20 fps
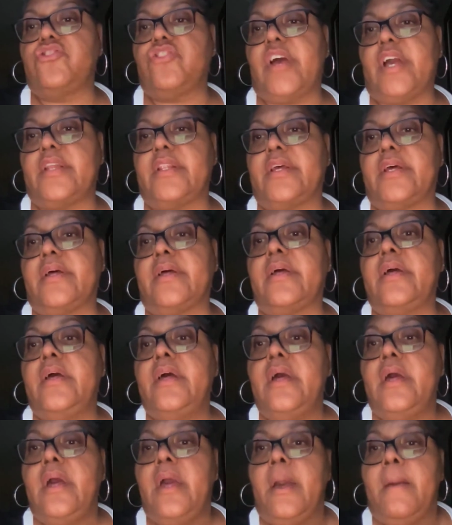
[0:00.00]
China
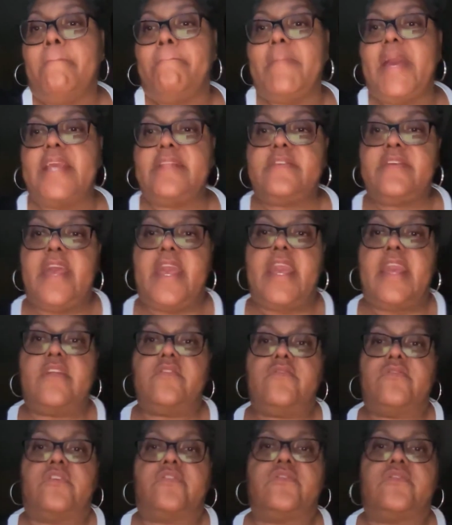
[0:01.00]

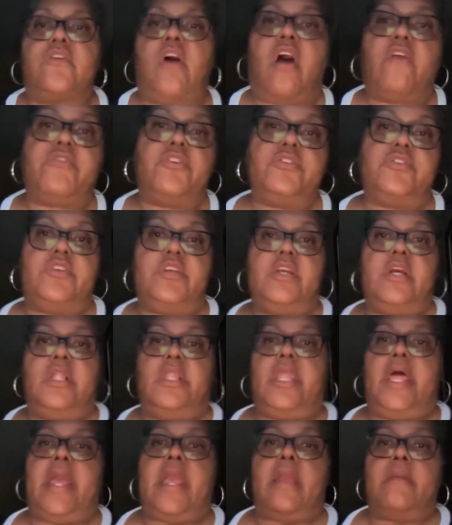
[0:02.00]
maintains a sovereignty
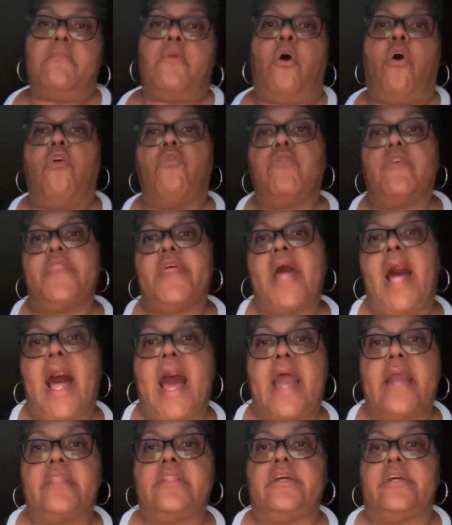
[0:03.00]
claim over the
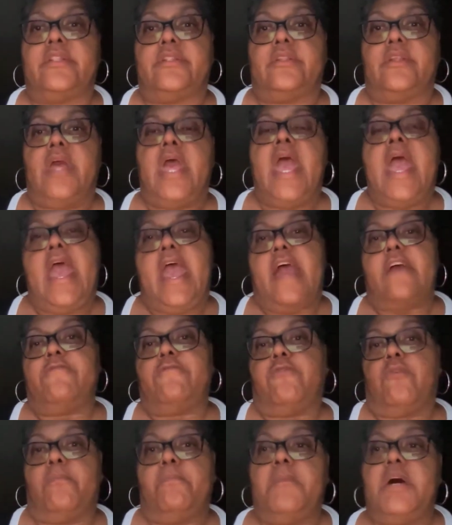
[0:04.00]
island and
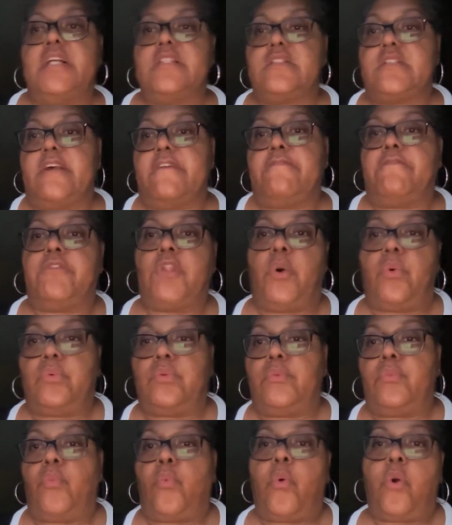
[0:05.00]
for months have
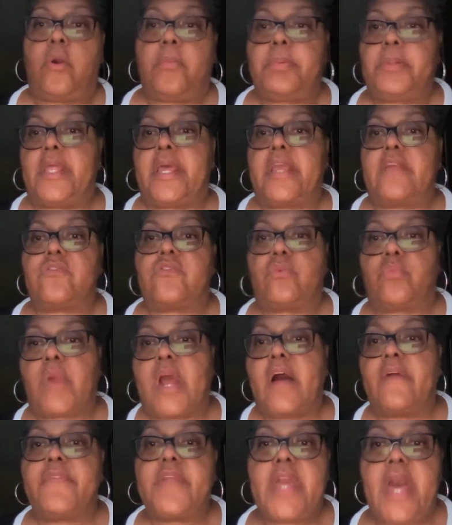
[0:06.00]
flown warplanes
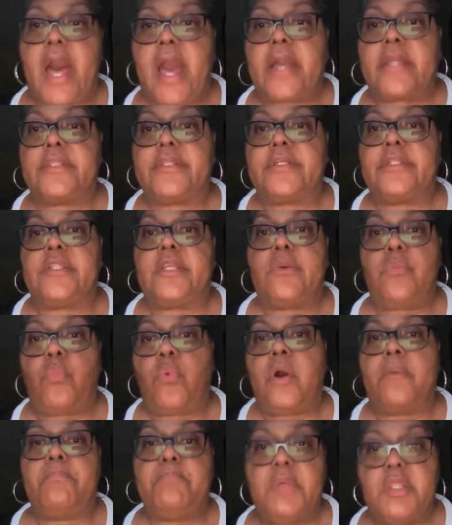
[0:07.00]
around the island in
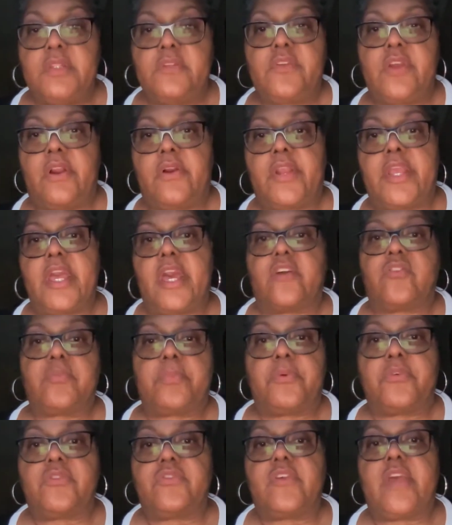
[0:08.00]
what military
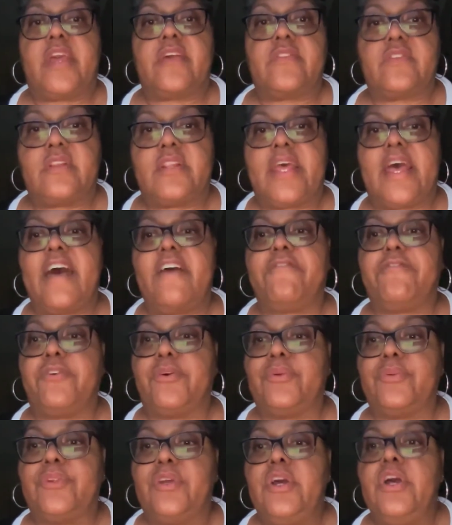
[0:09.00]
experts say is an
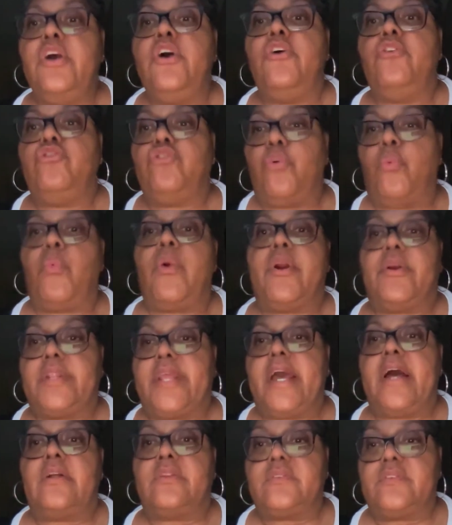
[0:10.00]
effort to wear
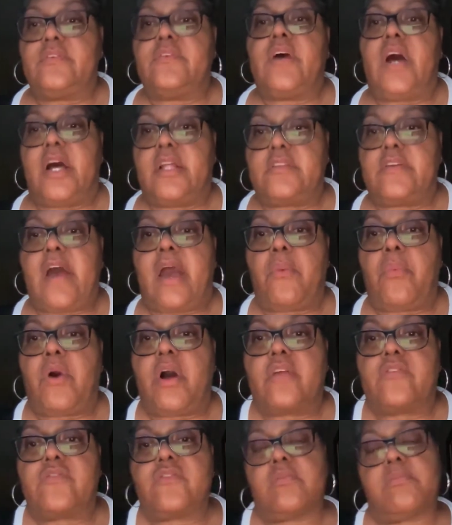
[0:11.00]
down uh,
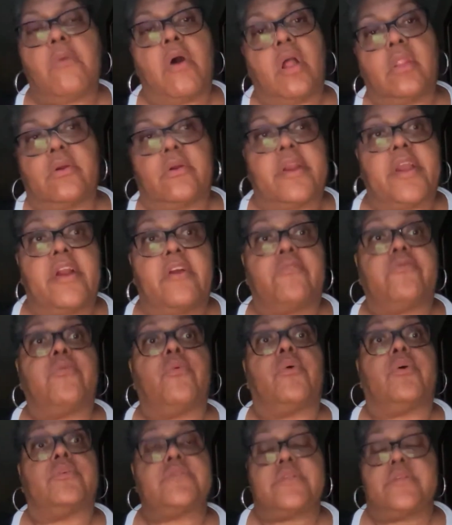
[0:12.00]
Taiwan's smaller air
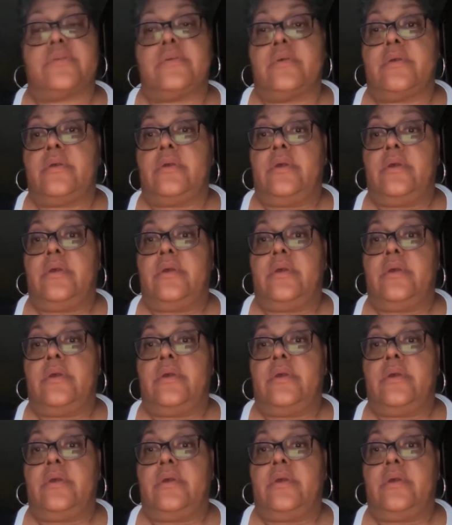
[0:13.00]
force.